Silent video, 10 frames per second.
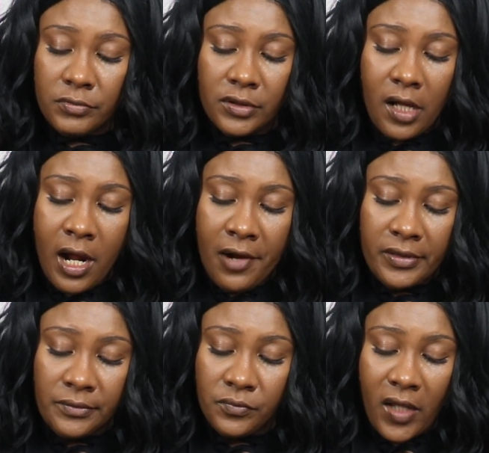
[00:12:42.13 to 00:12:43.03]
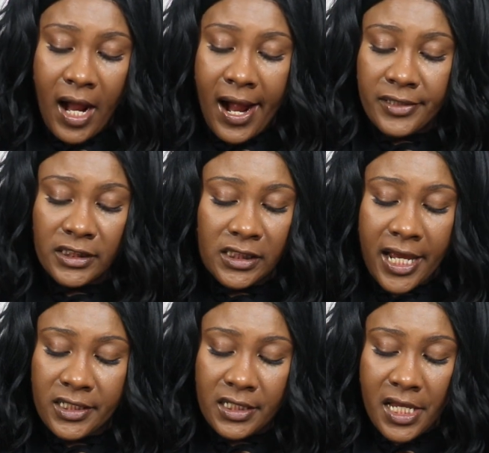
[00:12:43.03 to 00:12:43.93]
Sorry. I just
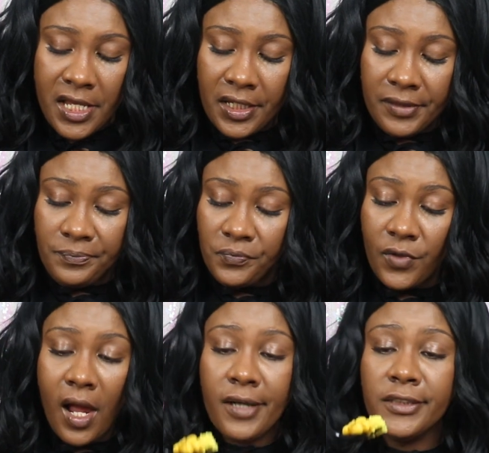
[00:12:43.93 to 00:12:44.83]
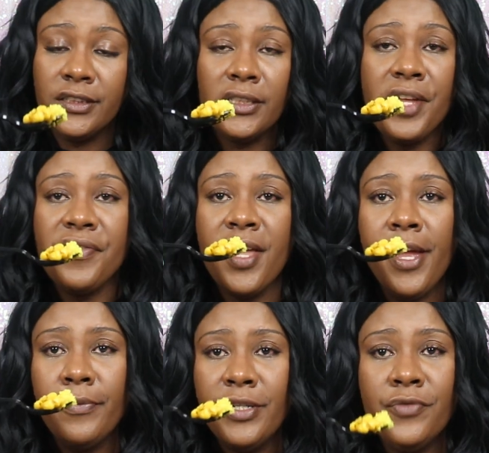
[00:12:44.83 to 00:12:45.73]
had to take it. I couldn't say a
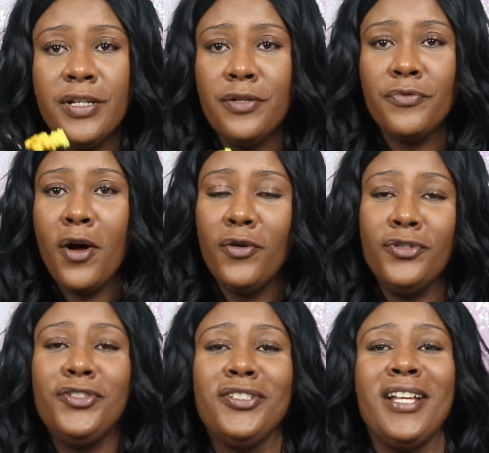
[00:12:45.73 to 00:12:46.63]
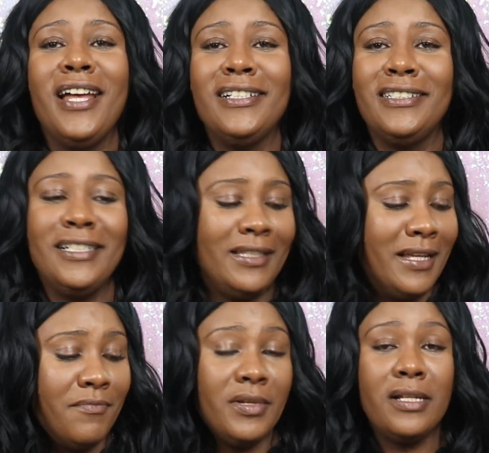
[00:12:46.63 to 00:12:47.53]
thing. When you in the wrong, you just gotta sit
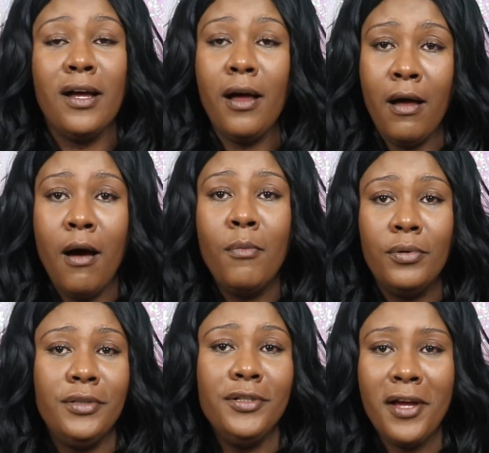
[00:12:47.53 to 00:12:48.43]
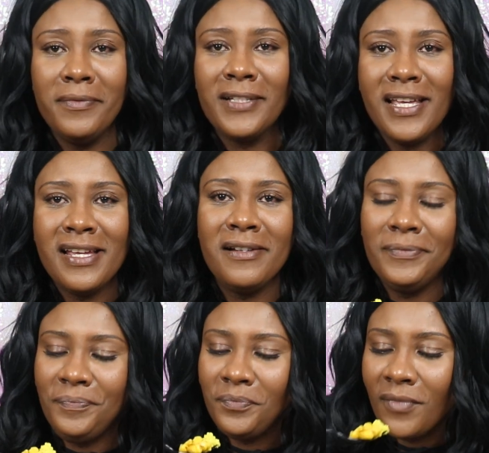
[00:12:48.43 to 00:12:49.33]
there and be humble. You know what I'm saying?